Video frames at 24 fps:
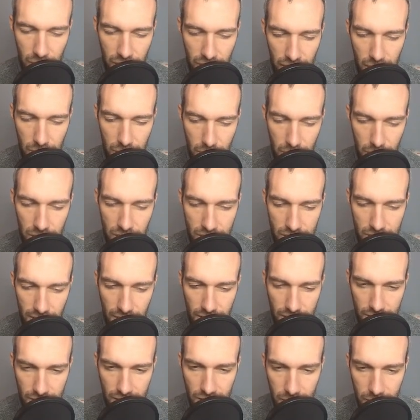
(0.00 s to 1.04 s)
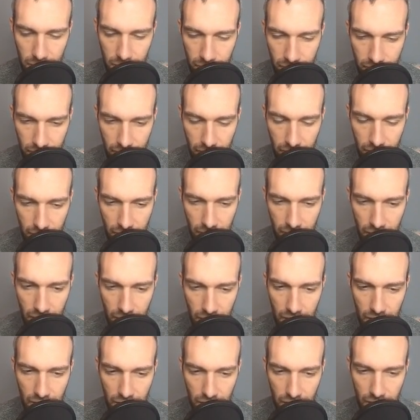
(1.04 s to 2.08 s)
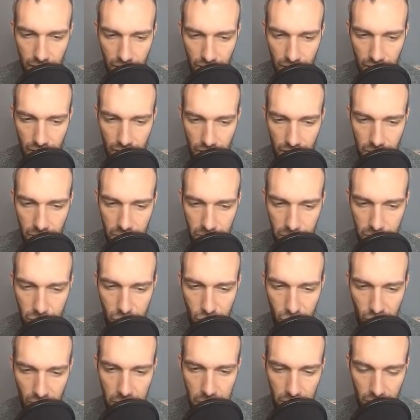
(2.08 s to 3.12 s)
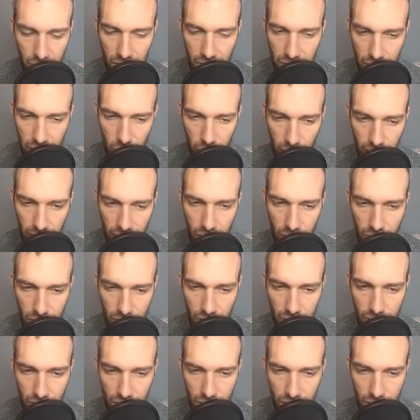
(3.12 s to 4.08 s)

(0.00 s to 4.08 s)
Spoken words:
ABB style team. Try and pull out a ground.